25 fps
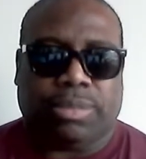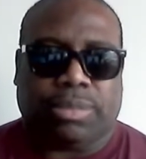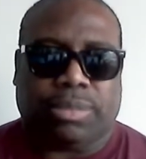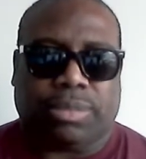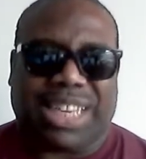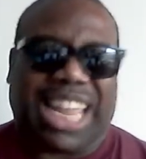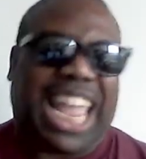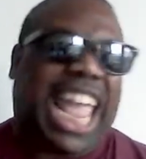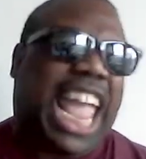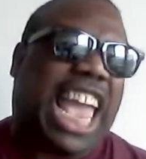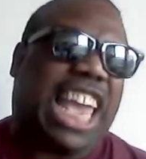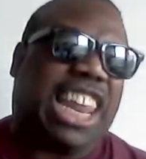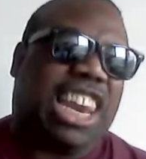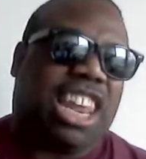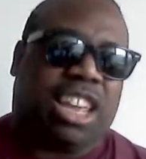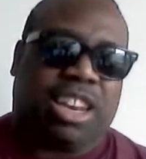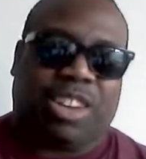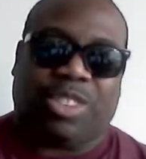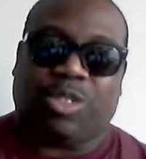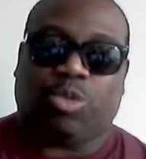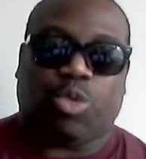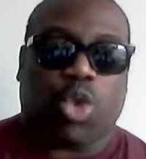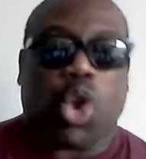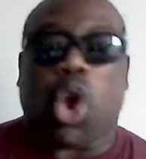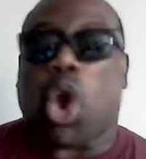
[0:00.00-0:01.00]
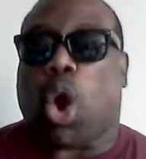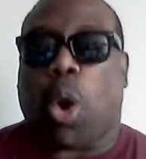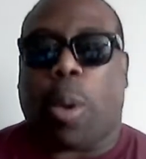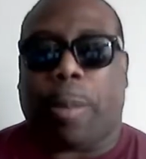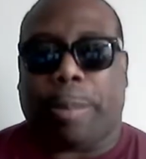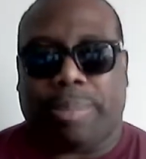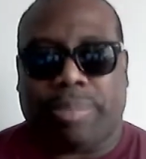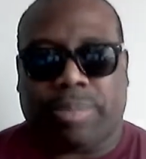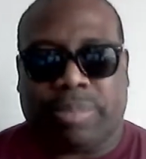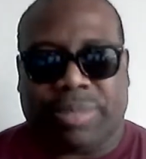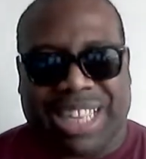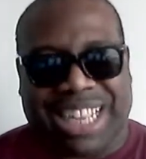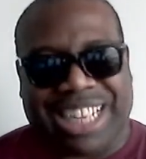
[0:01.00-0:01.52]
Canada, Europe,
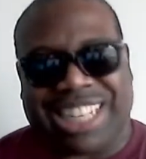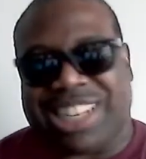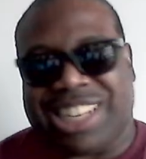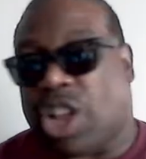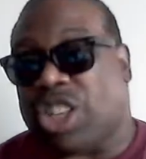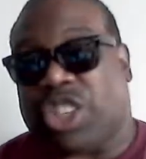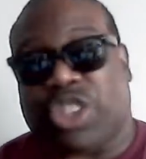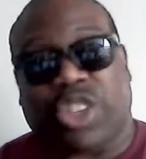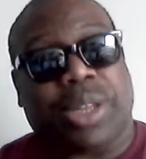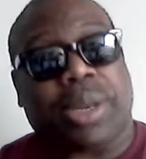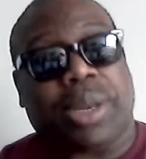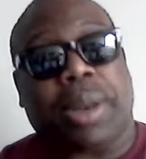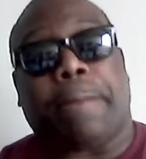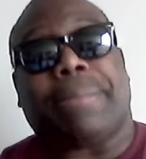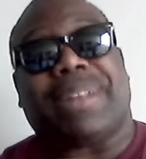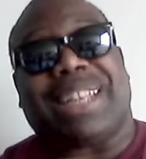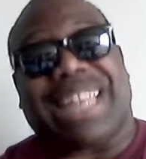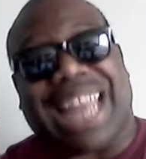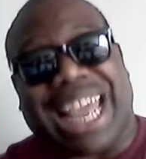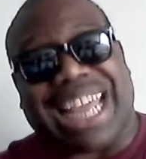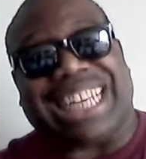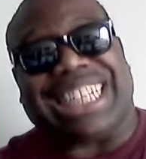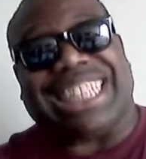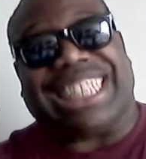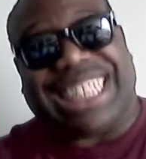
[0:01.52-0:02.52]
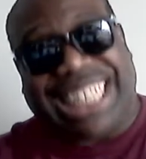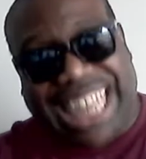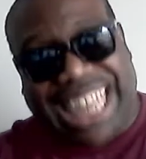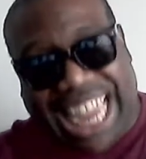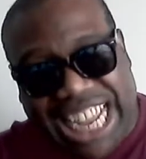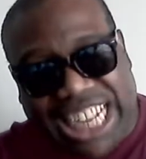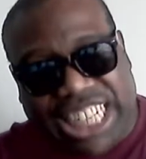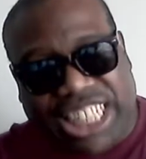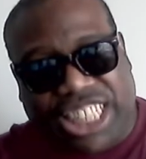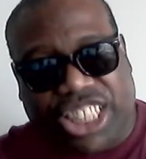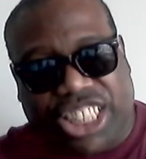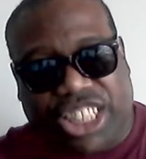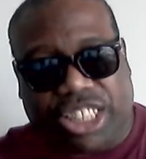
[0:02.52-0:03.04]
and also in the United
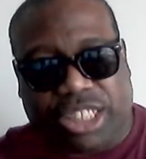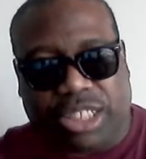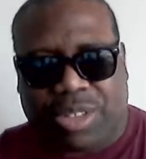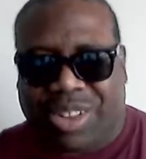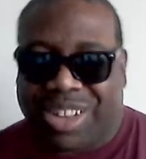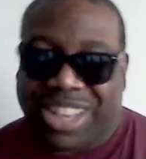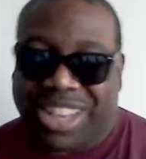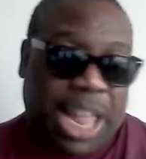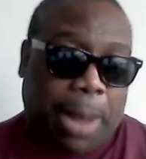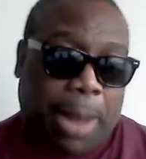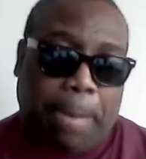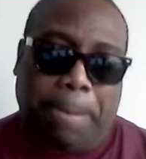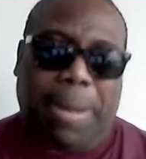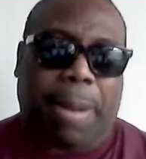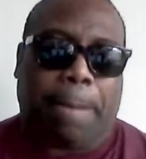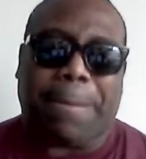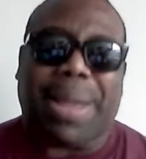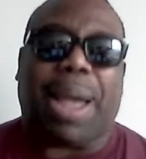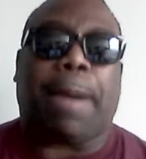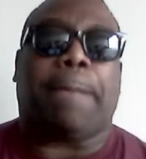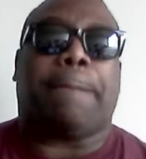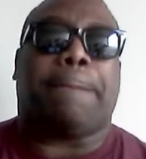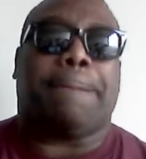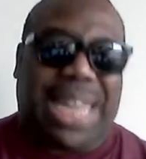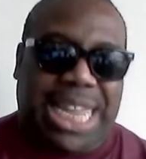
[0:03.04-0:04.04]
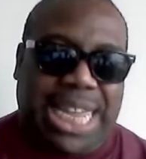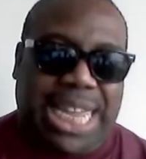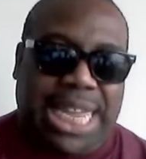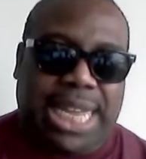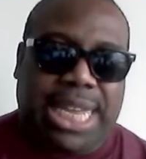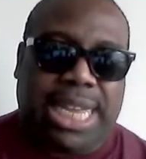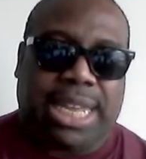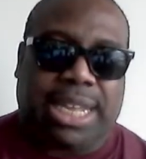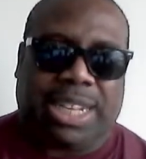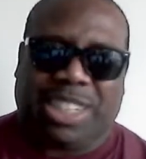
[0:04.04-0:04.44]
States. Tell them about me.